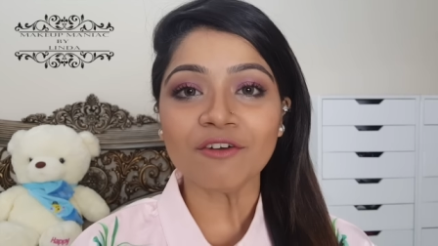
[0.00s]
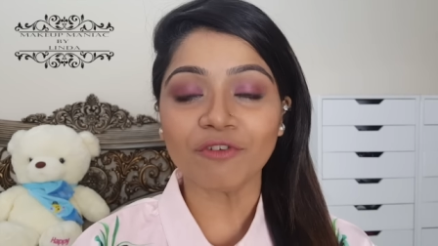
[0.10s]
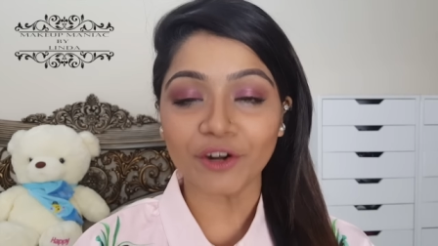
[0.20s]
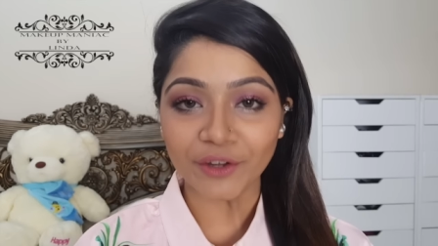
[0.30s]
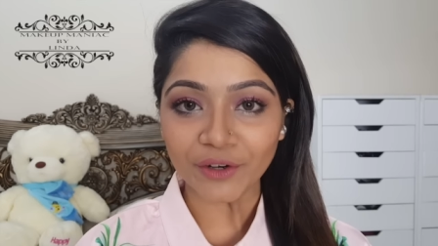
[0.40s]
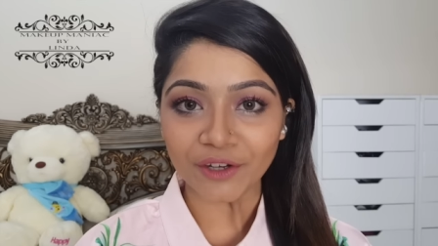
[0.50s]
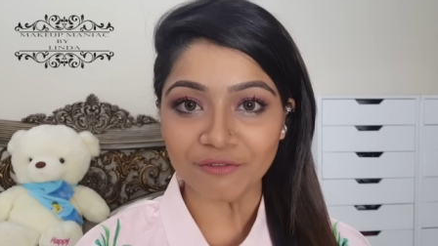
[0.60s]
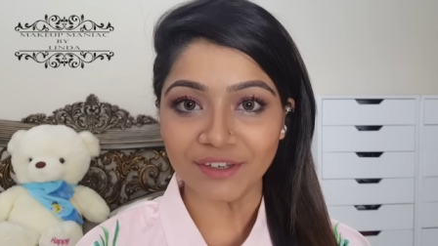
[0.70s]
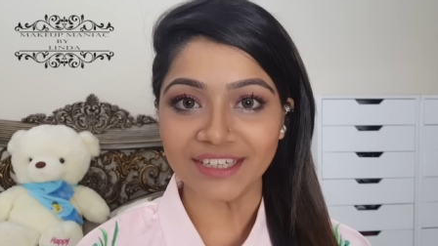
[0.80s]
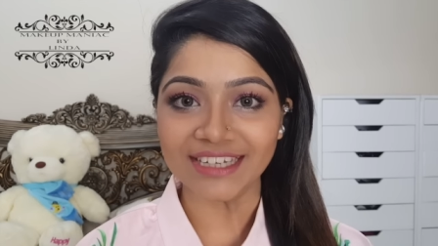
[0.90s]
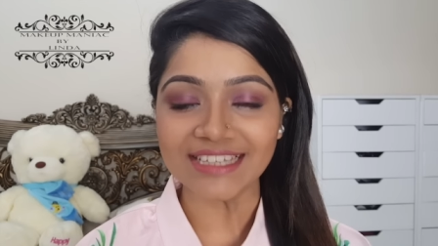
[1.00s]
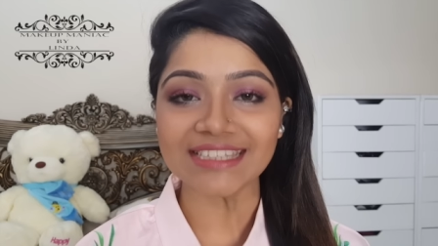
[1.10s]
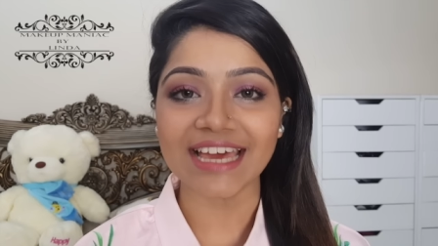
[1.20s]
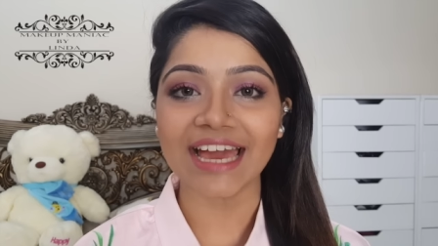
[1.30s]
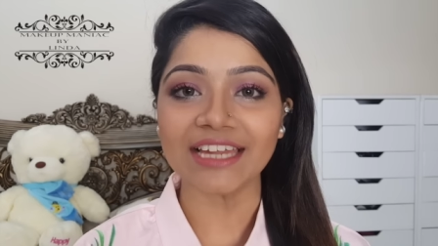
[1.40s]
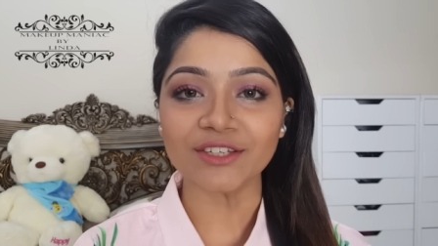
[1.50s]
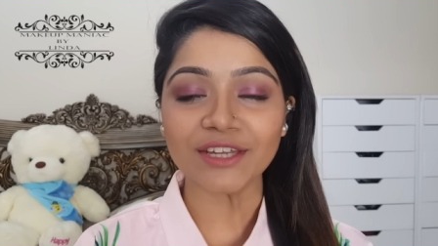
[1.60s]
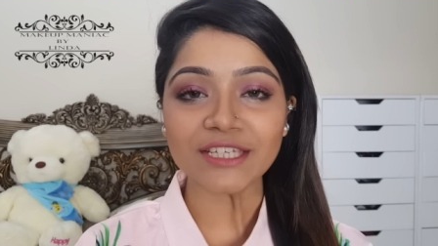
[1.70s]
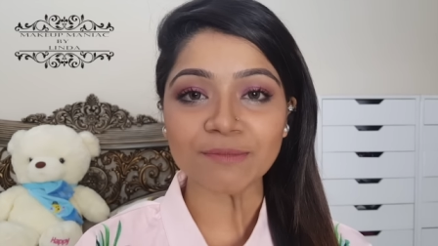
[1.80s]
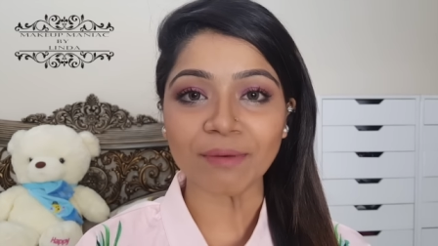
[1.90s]
for your convenience and
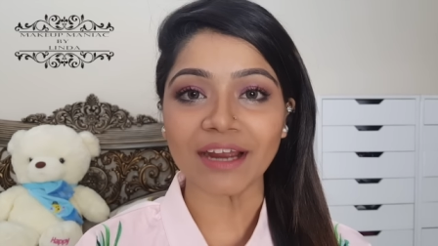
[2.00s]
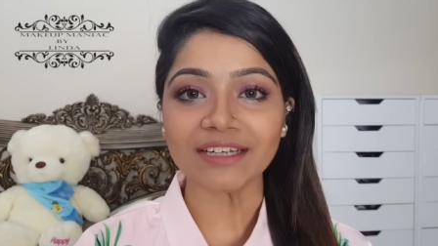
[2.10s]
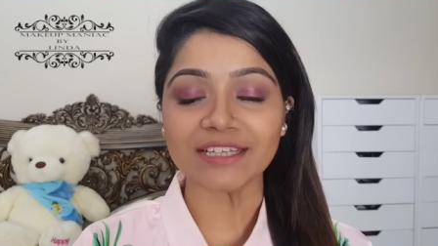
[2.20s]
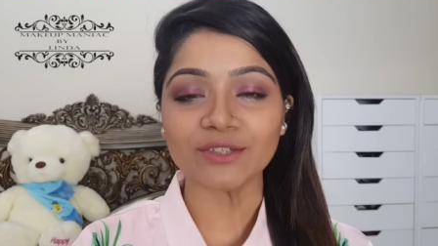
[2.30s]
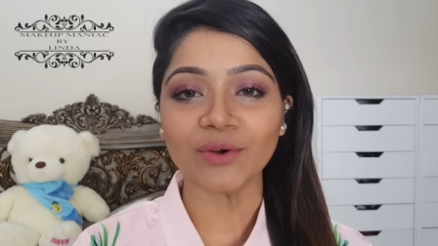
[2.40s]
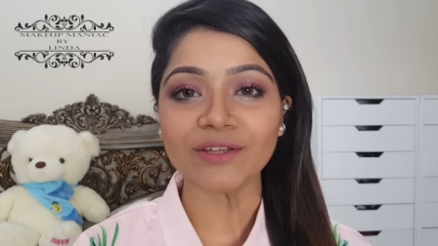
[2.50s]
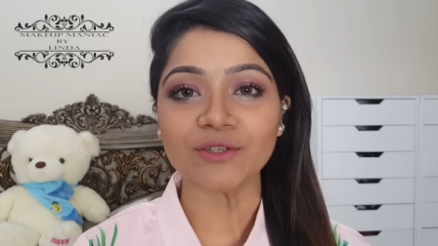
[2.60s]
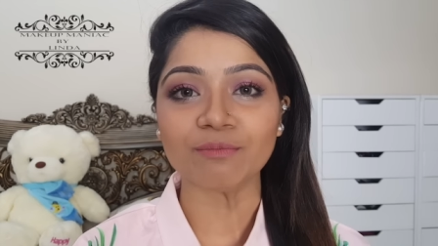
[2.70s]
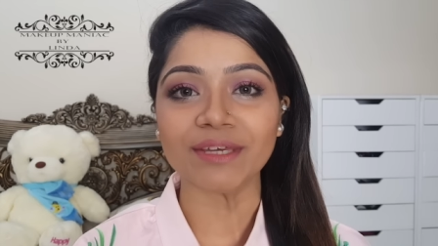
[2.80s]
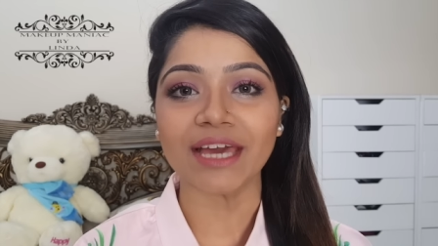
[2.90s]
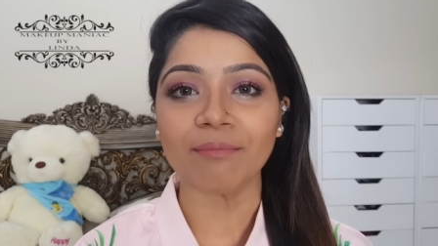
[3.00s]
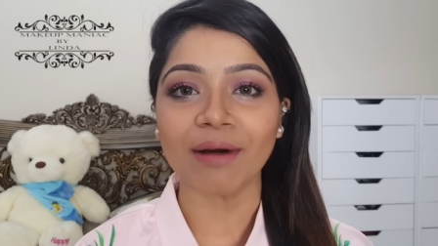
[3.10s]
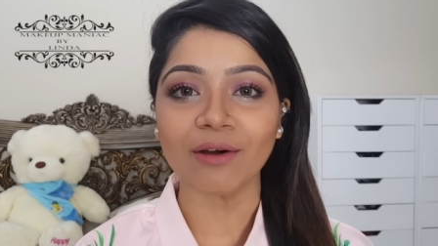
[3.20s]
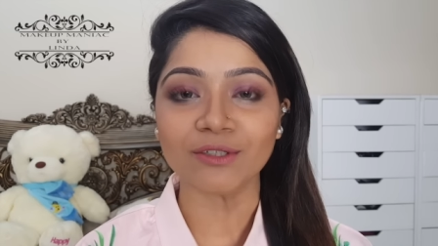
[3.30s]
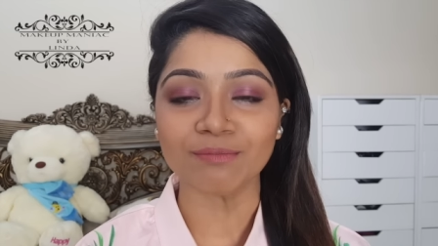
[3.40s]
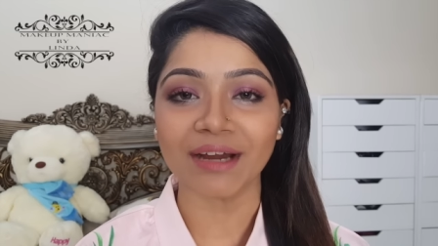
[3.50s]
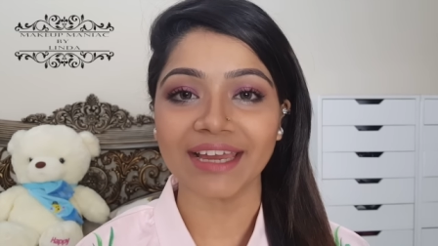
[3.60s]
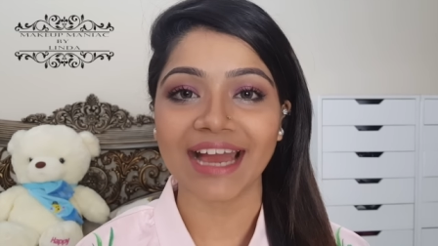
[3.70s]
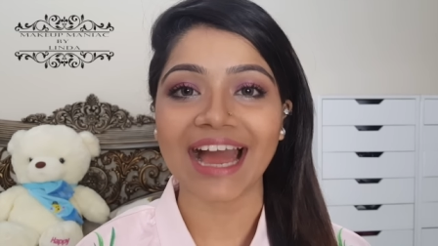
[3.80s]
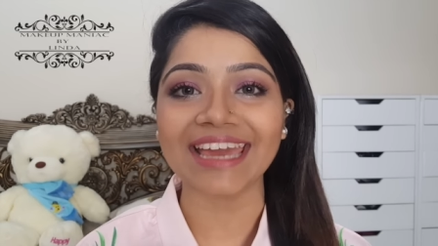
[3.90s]
today's part is going to be about
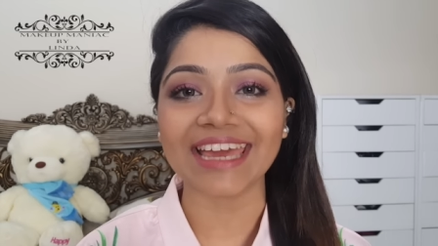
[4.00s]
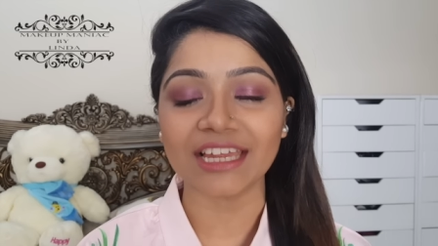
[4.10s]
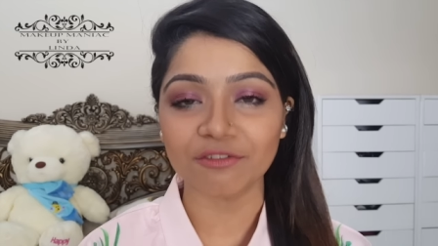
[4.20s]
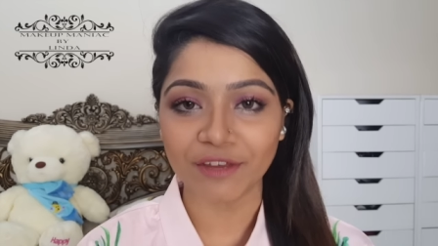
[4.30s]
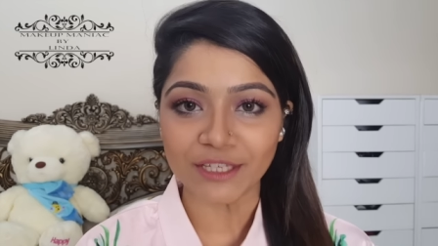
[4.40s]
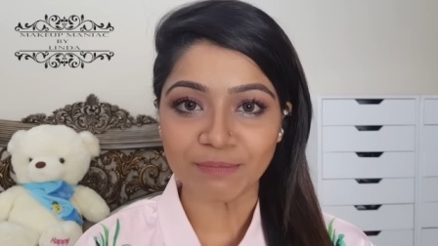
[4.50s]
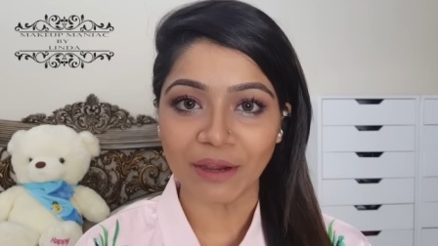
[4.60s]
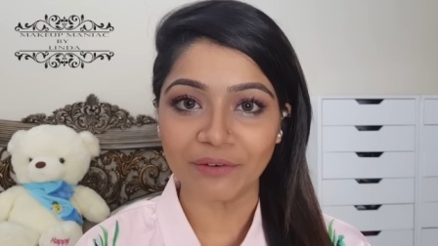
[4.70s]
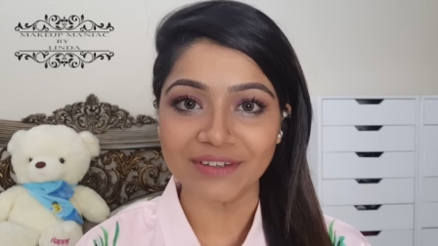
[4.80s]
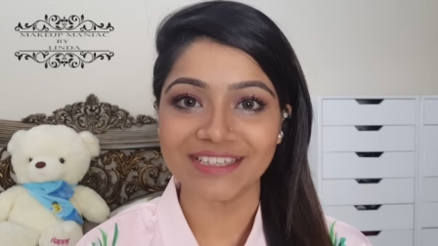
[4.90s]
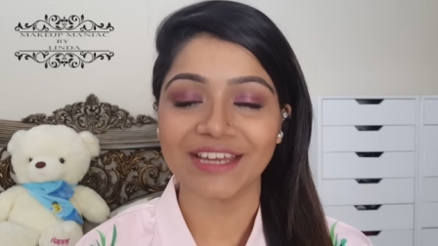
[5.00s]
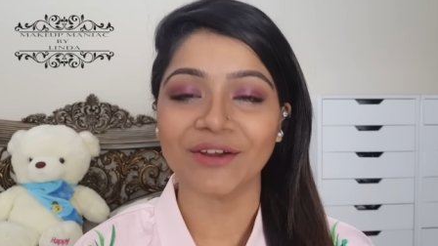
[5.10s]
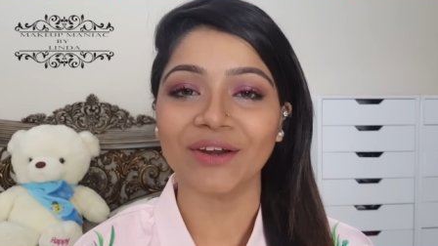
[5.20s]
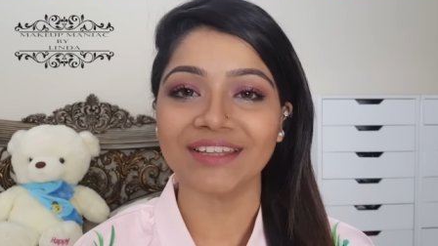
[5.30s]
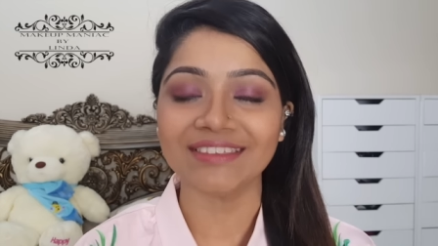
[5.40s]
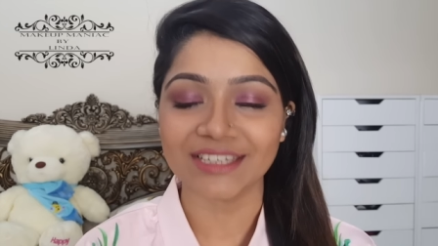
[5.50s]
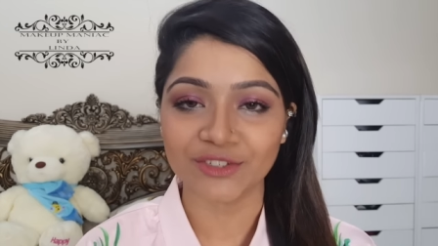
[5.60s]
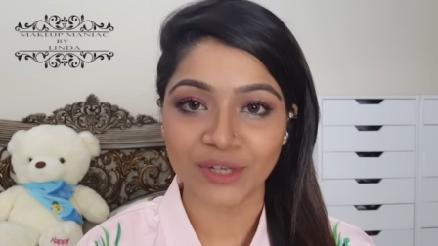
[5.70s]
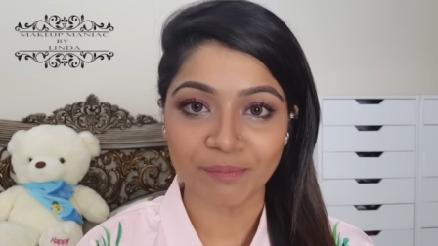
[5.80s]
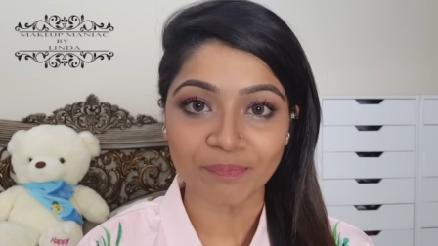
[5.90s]
my high-end face powders that I got in
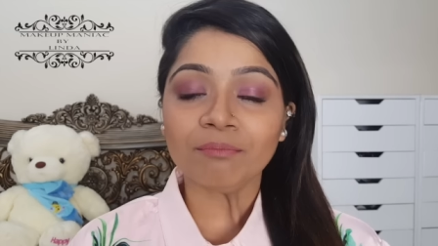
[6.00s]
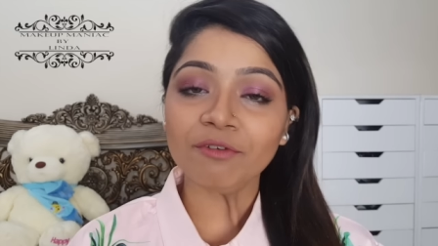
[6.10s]
this trip.